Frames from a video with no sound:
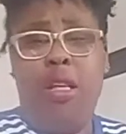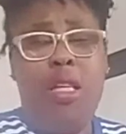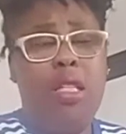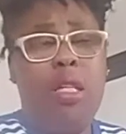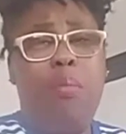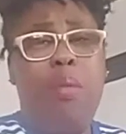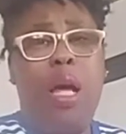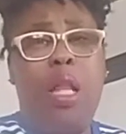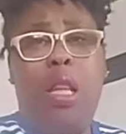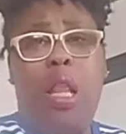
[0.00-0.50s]
These
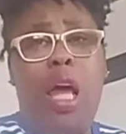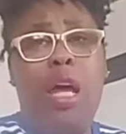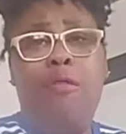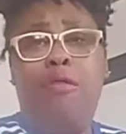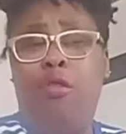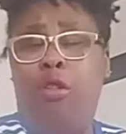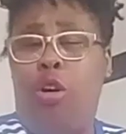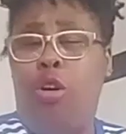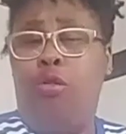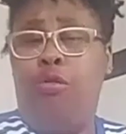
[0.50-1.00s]
are my
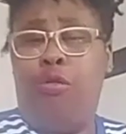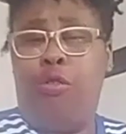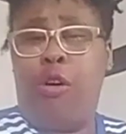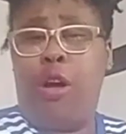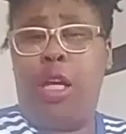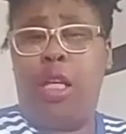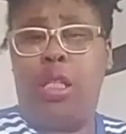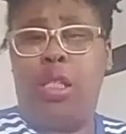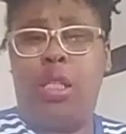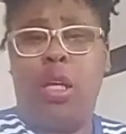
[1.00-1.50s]
lifelong
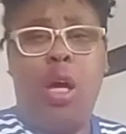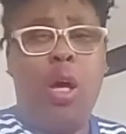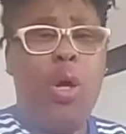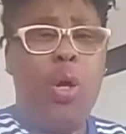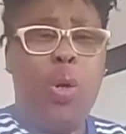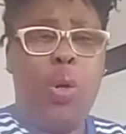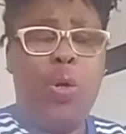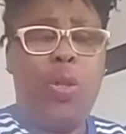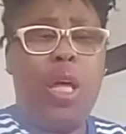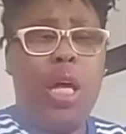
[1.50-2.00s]
friends
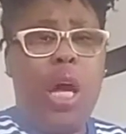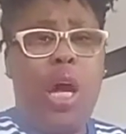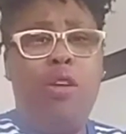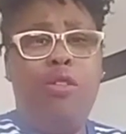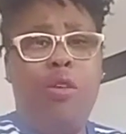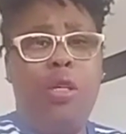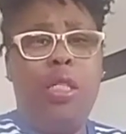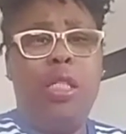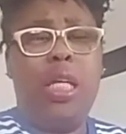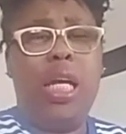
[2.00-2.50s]
who they
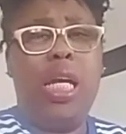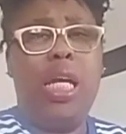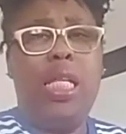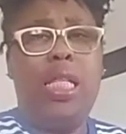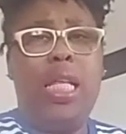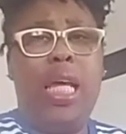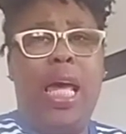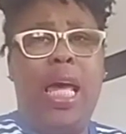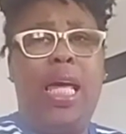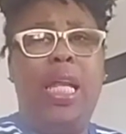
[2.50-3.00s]

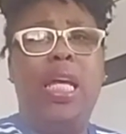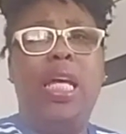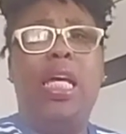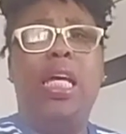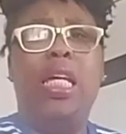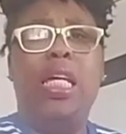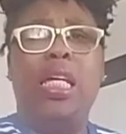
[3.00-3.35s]
understand that